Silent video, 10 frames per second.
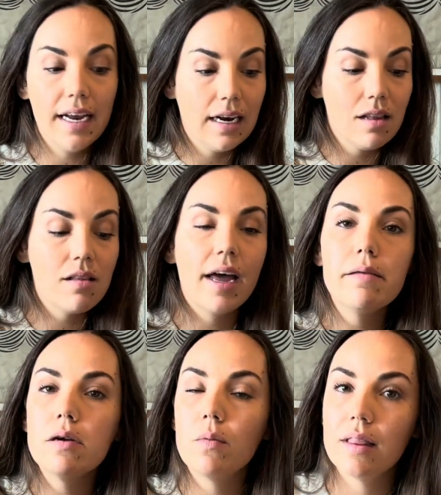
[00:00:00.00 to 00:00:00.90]
In
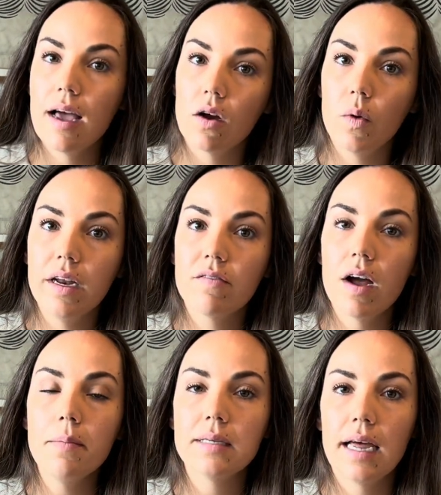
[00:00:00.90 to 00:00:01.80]
alignment with that Queen of
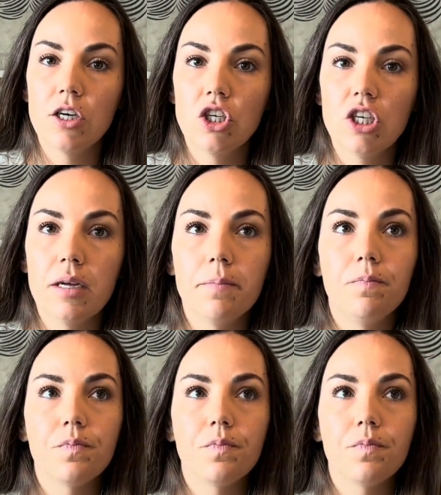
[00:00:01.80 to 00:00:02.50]
Cups energy.